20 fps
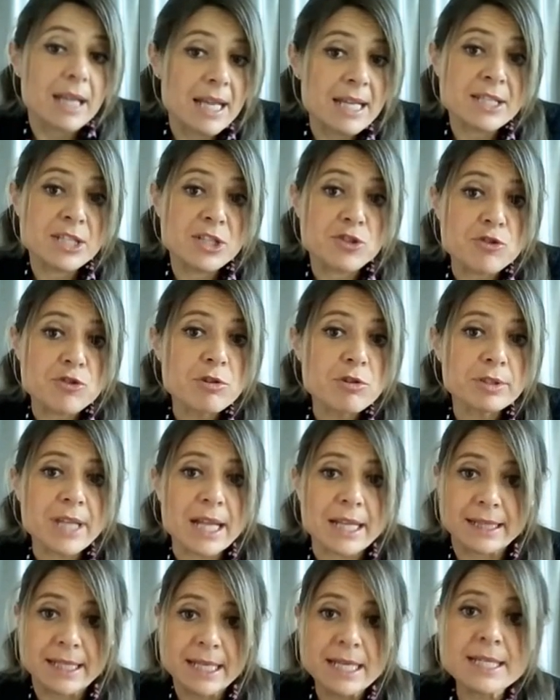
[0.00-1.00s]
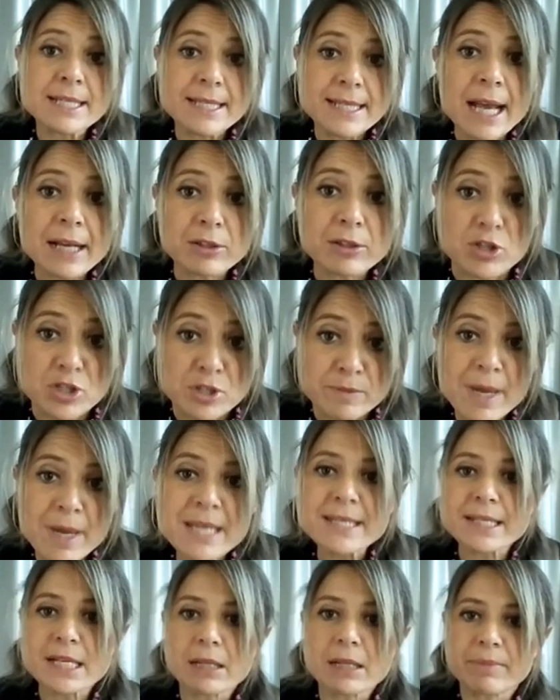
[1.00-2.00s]
It's true that these sectors
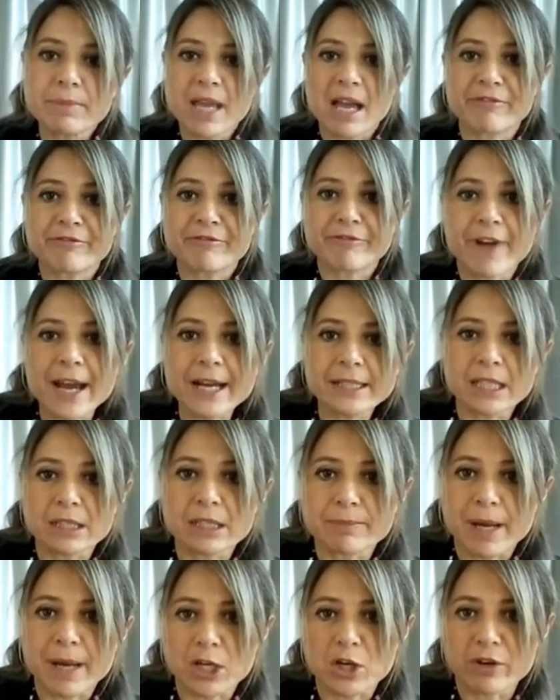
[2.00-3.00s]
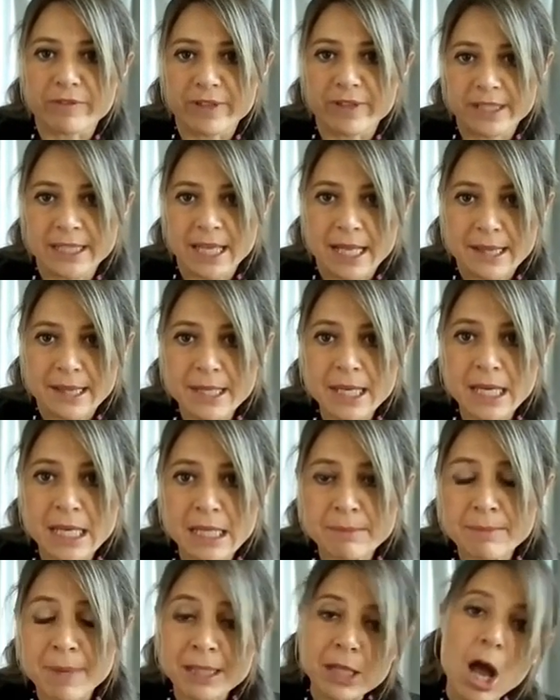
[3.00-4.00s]
may still be affected by
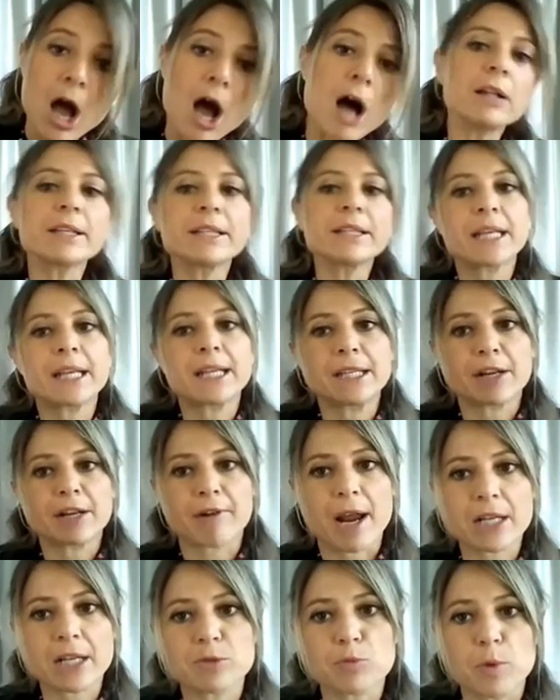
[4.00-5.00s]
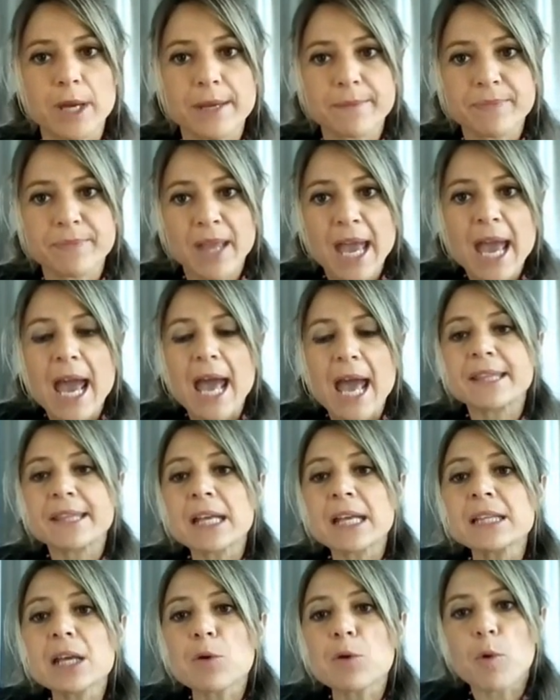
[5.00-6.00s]
COVID-19, but only in indirect way. And
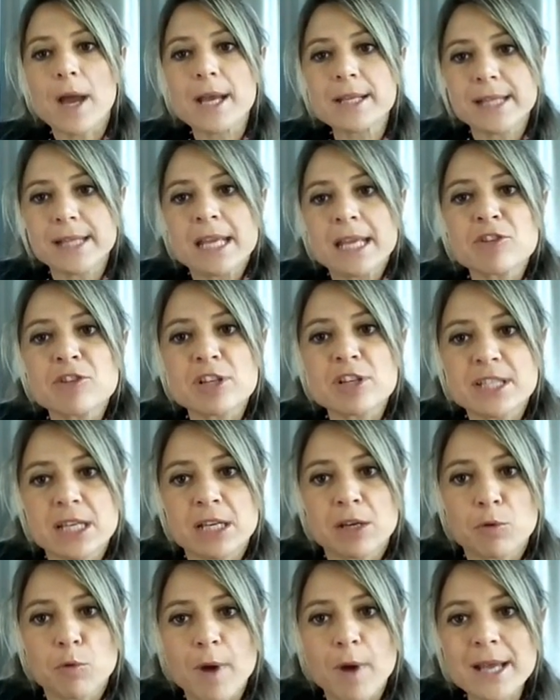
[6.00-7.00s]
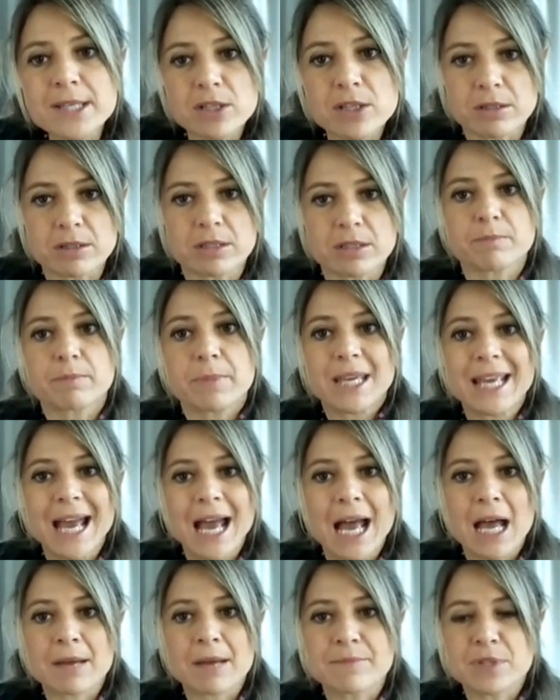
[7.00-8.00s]
then the interesting question
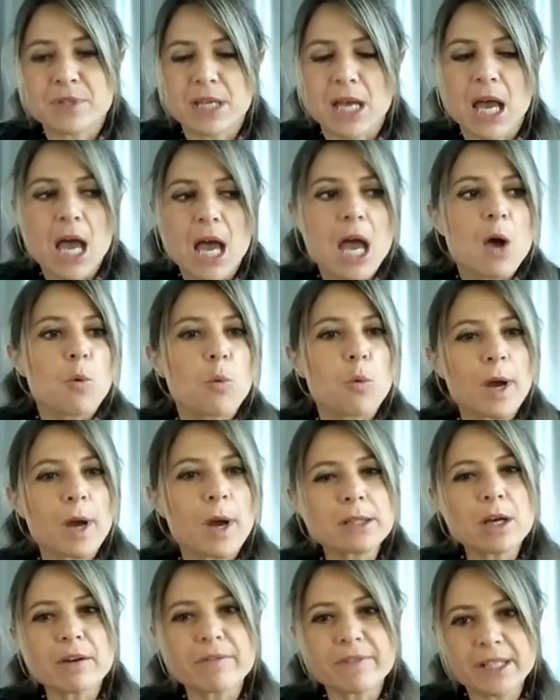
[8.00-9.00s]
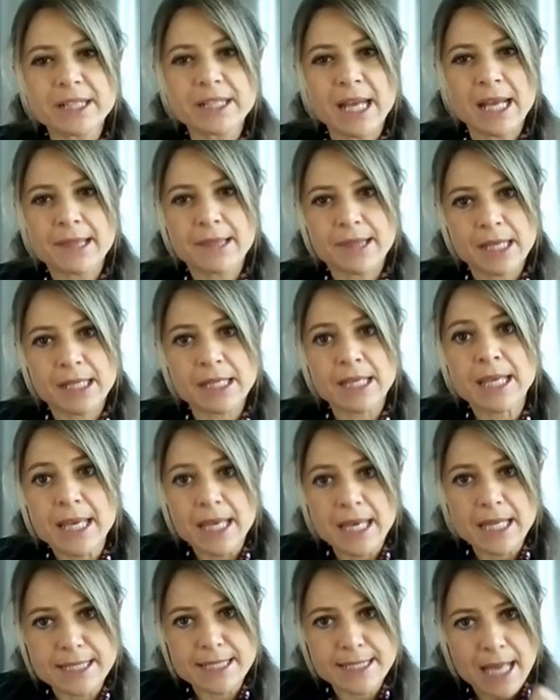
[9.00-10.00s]
becomes when COVID-19
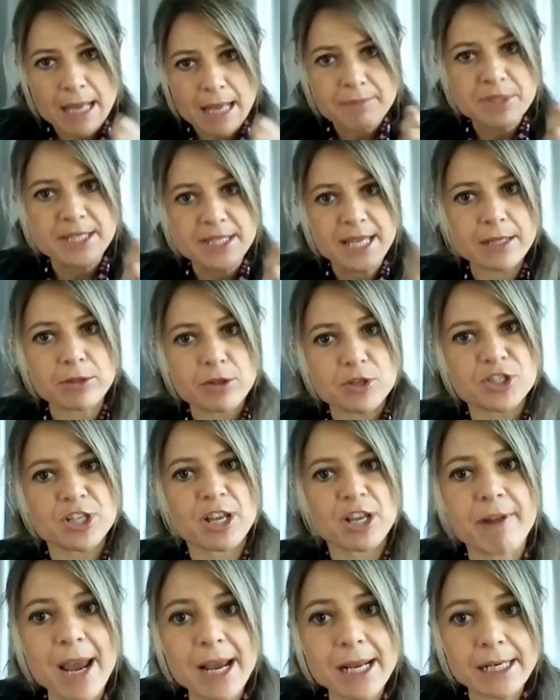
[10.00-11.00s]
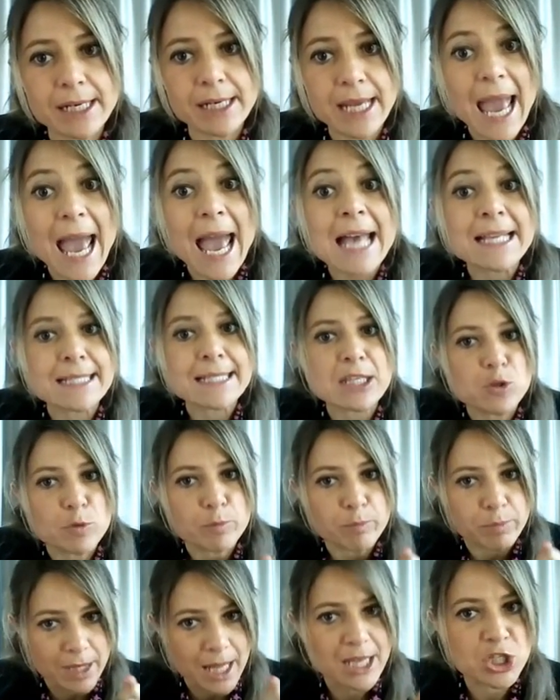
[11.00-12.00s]
hits some sectors directly as a
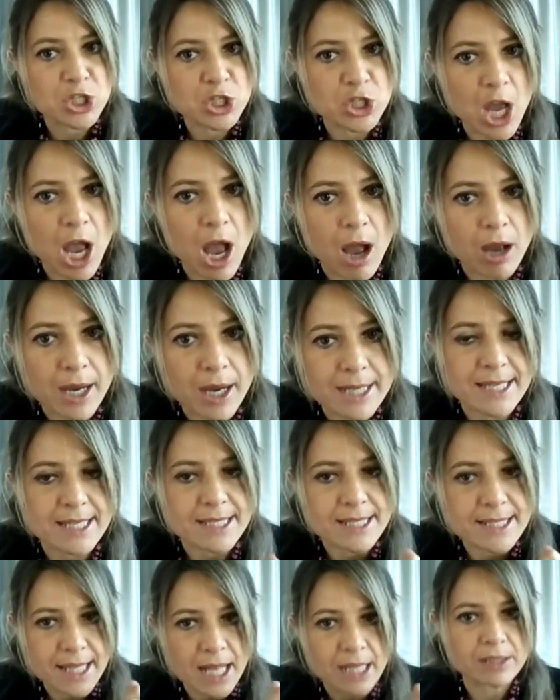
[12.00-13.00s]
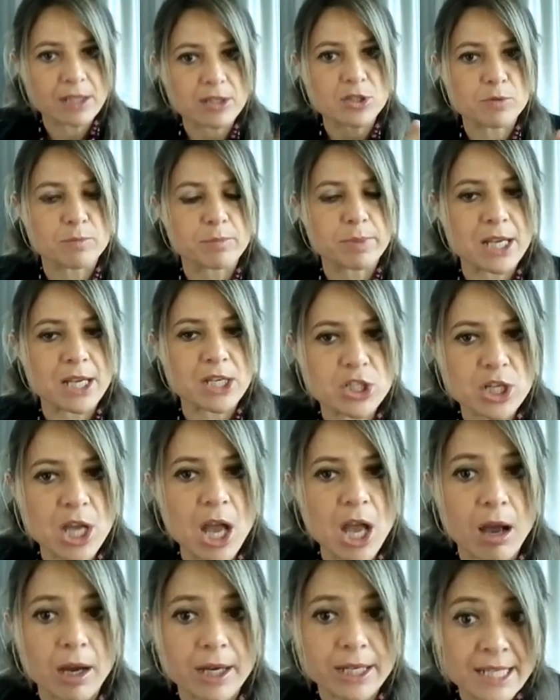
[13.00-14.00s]
supply shock, as a standard supply
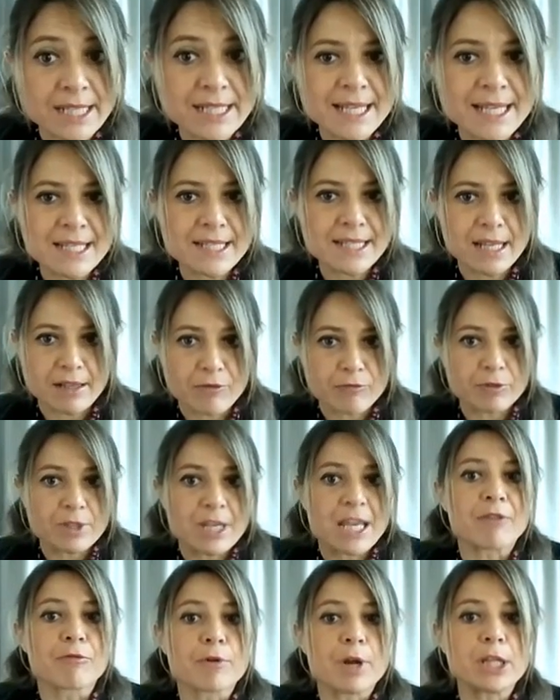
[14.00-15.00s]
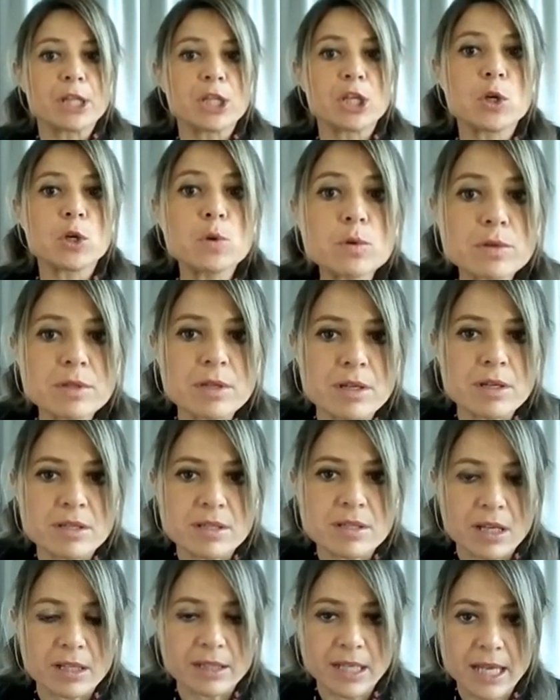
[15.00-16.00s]
shock, in the sense that it
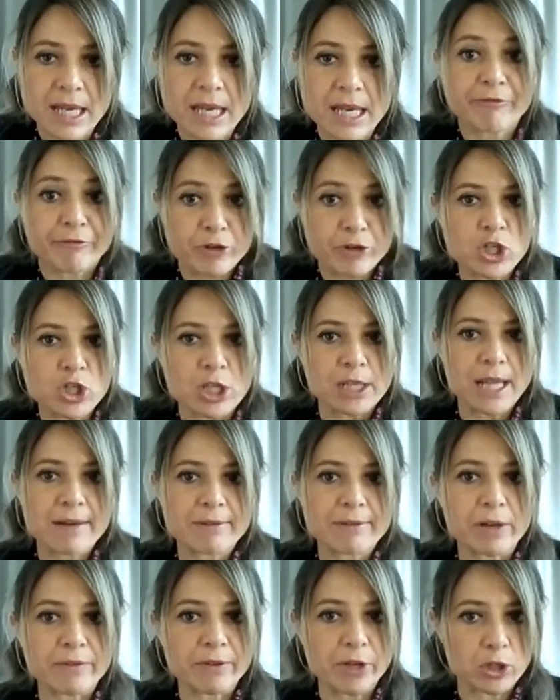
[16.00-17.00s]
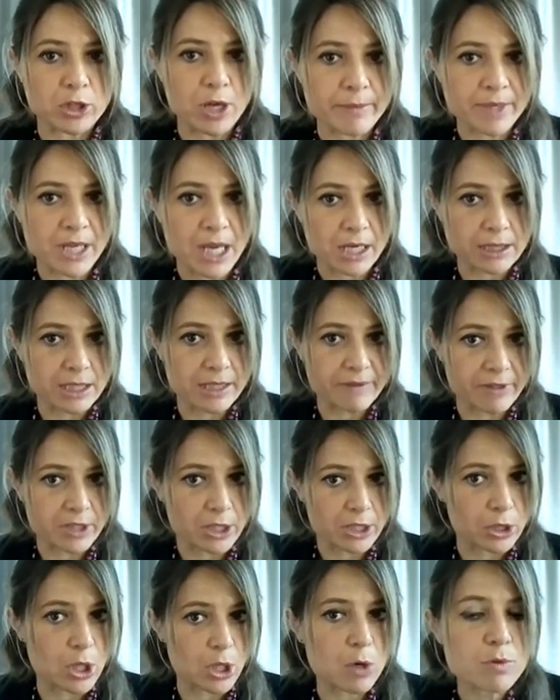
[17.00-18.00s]
reduces the efficient level of economic
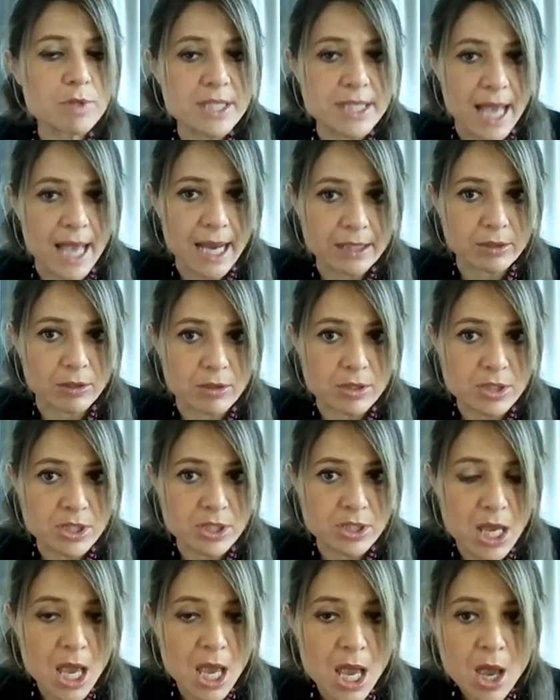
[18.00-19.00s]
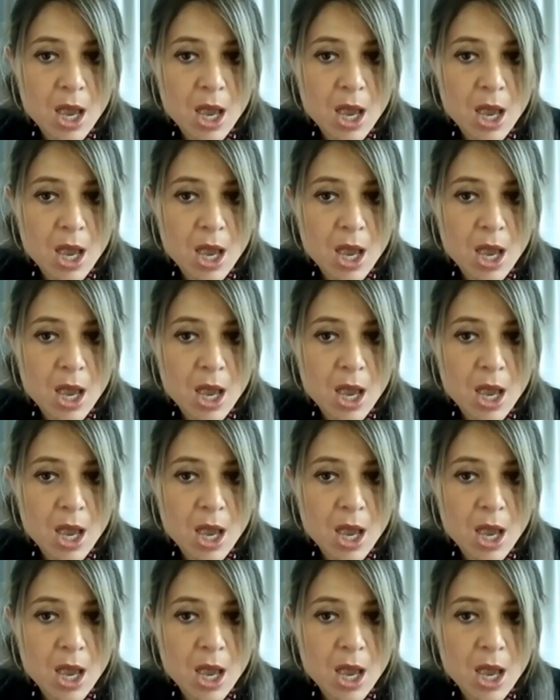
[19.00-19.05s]
activity in those sectors.